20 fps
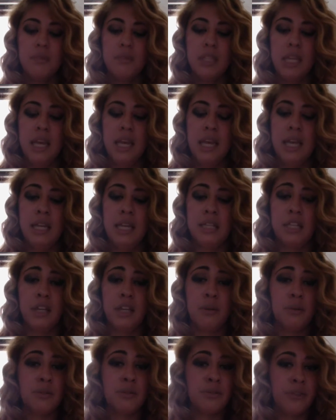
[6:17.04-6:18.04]
And
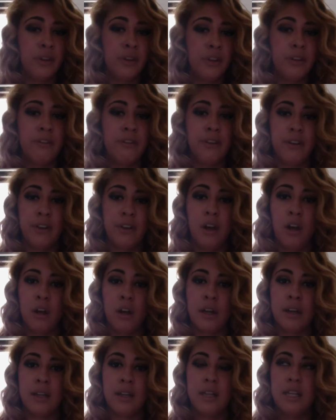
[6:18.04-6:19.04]
it was very, very
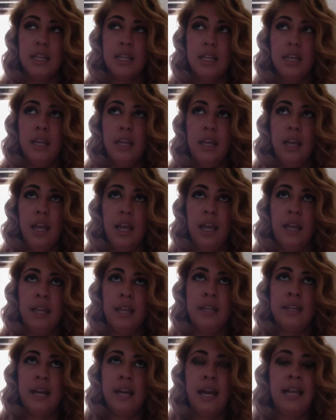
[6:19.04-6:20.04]
hard.
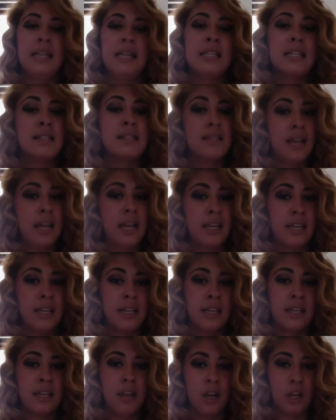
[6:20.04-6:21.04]
And I
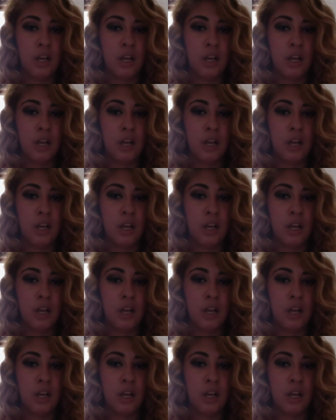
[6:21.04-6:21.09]
decided